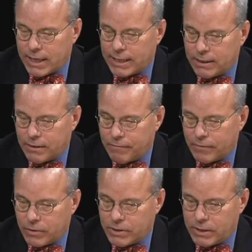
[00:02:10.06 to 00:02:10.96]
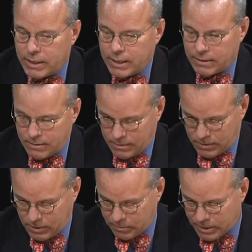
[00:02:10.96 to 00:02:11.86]
I think the first thing
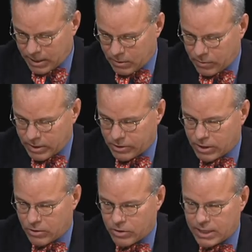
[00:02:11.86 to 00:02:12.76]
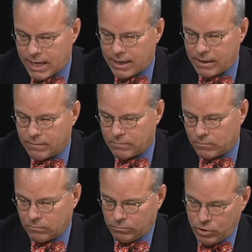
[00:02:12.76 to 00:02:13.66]
to begin with is understanding
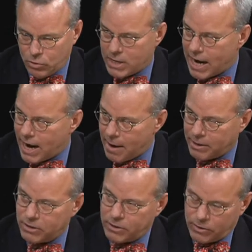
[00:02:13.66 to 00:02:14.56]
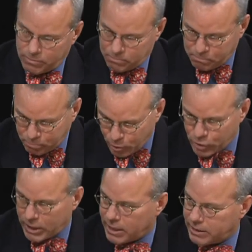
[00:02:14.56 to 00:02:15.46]
two dynamics that are
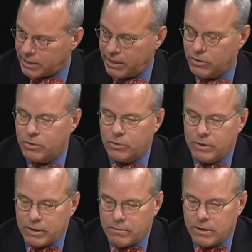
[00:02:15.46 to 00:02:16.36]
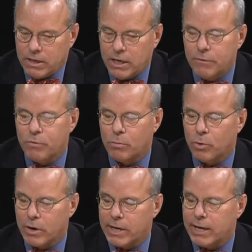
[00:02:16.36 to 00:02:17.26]
pushing us into the need for
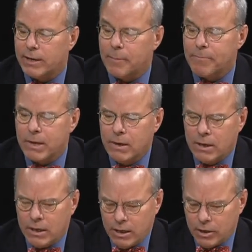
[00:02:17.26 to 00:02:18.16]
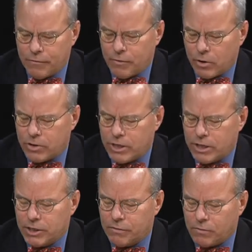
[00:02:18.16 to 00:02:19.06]
more data. The first
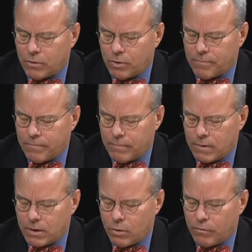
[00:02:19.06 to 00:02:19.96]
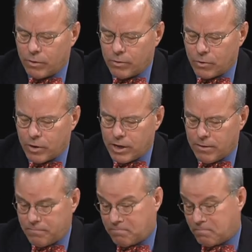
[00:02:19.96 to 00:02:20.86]
is for over
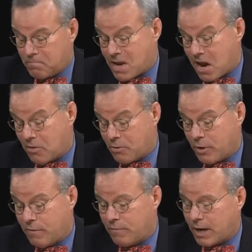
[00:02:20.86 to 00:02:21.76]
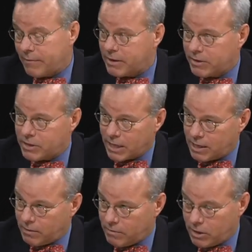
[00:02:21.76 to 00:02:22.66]
30, now 35
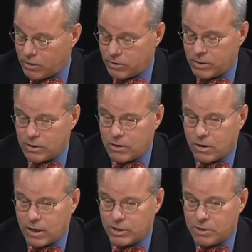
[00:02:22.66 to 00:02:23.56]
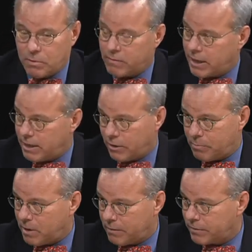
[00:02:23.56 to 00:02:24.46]
consecutive years, the cost to provide
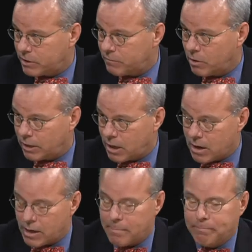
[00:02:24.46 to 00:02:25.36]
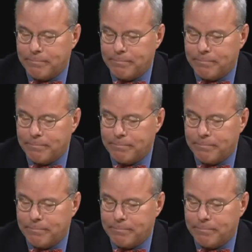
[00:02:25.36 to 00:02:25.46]
health benefits have only gone up,